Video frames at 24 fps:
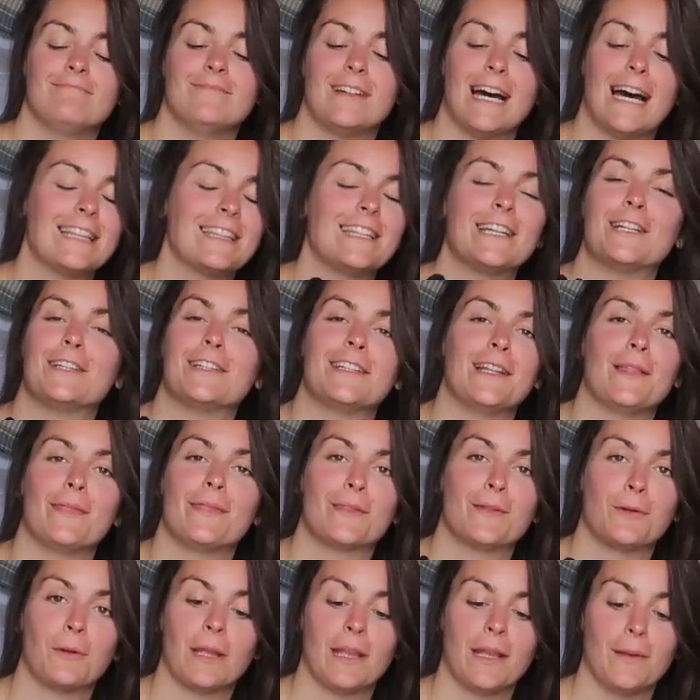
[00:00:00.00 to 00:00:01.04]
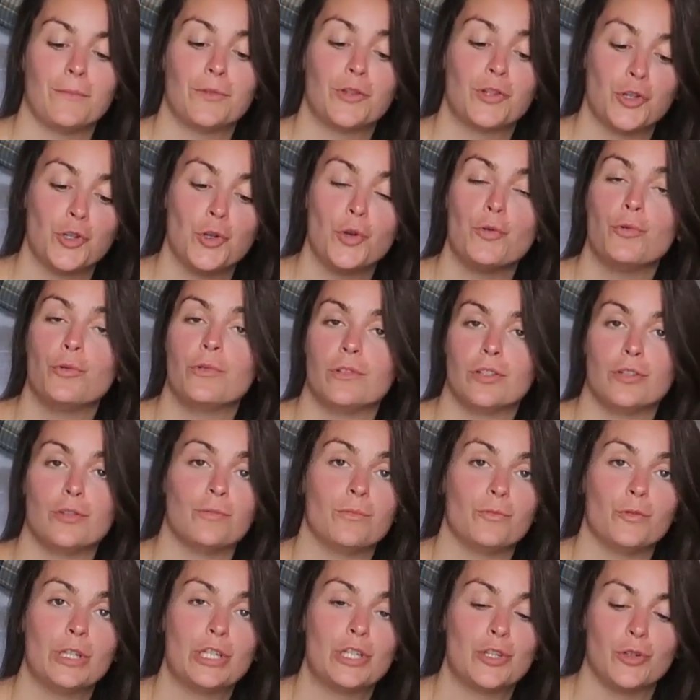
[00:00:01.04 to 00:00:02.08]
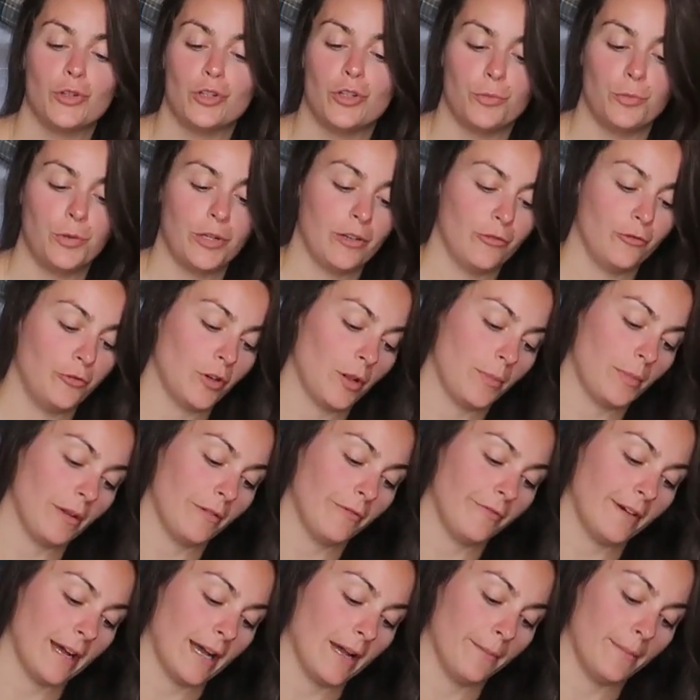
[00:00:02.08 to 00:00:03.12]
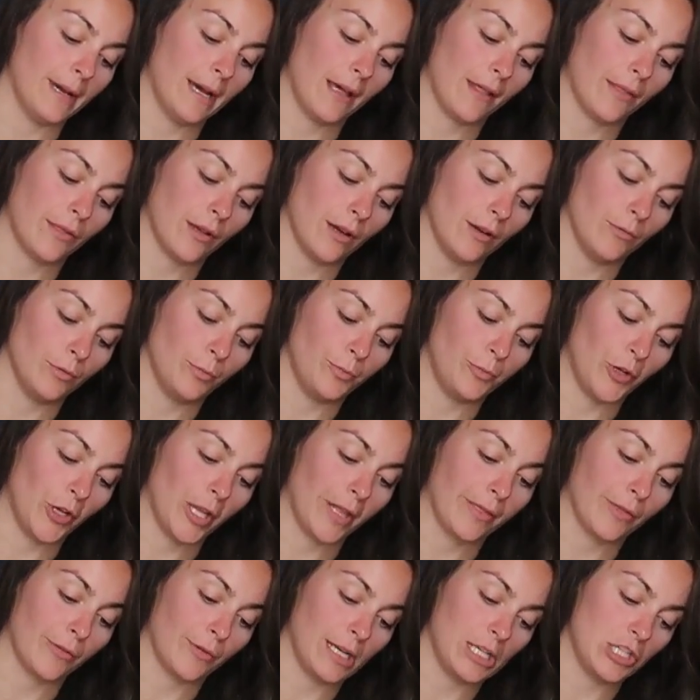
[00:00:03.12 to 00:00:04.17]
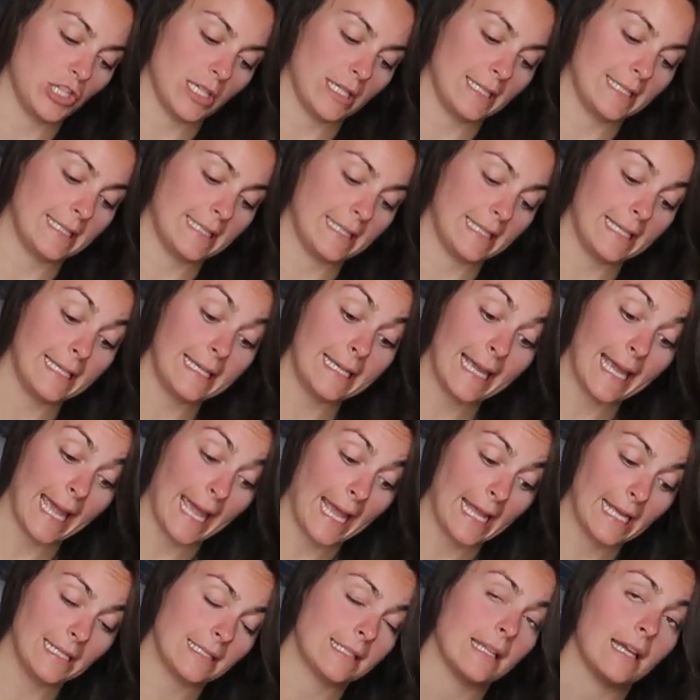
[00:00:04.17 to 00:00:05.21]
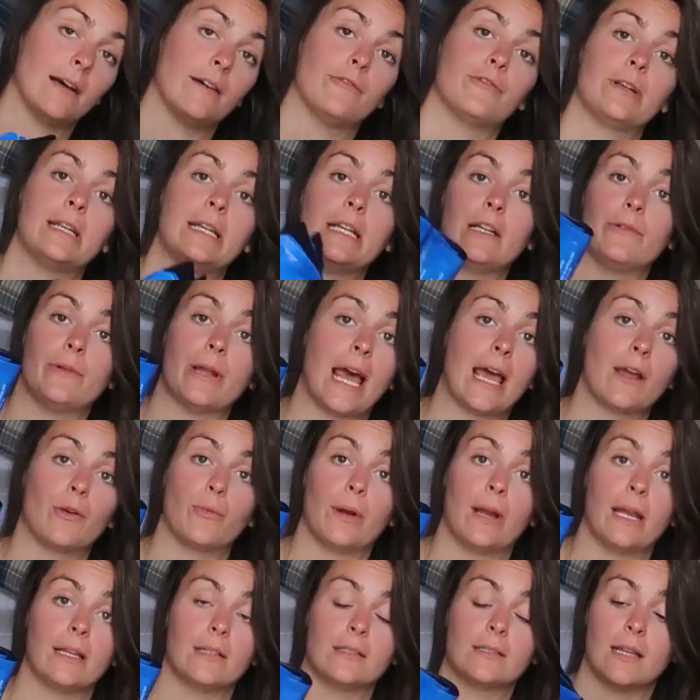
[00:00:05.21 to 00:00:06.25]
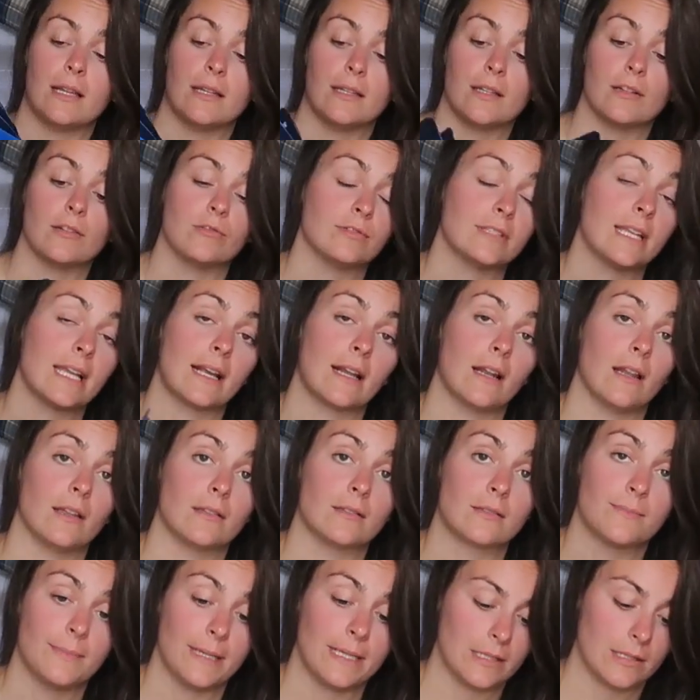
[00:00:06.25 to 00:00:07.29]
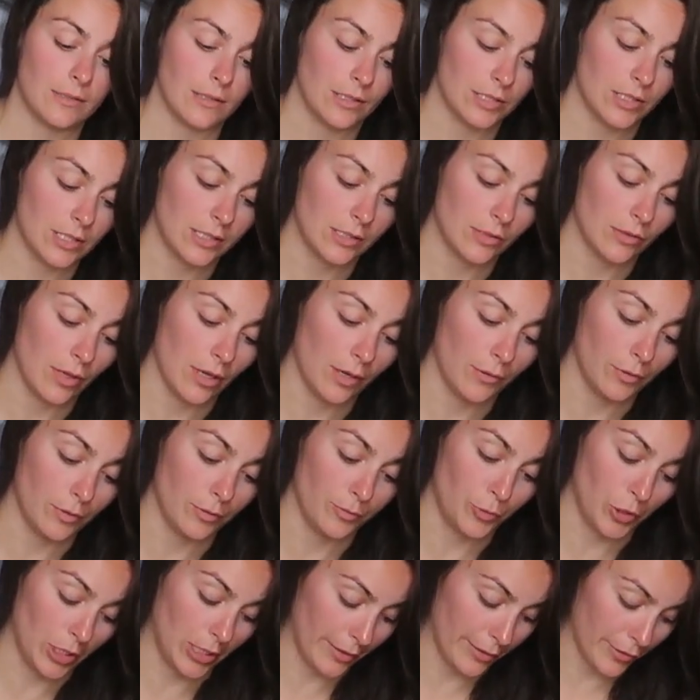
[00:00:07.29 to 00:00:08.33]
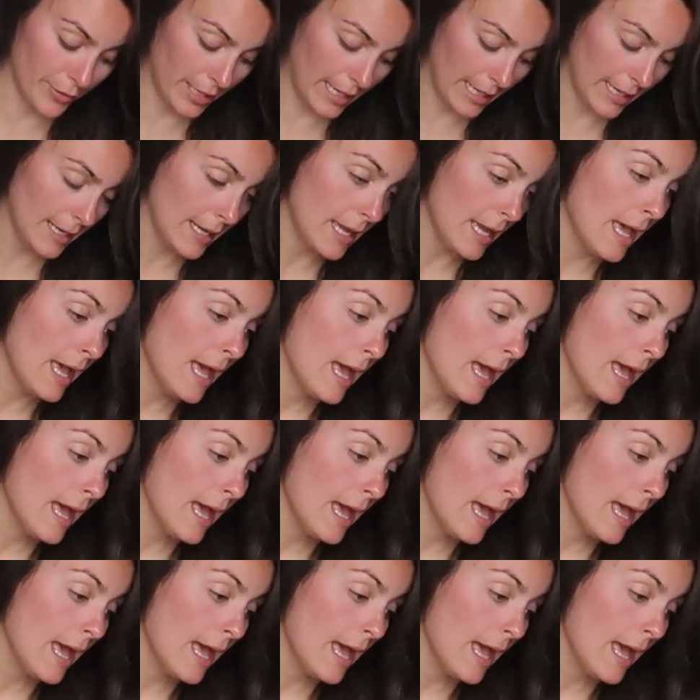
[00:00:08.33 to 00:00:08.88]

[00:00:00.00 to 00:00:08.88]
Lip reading: I didn't need 3. 2, with 2 you would have been fine, but I thought I would bring 3 just in case. They are really lightweight and they don't take a lot of space, so I just thought I would bring 3.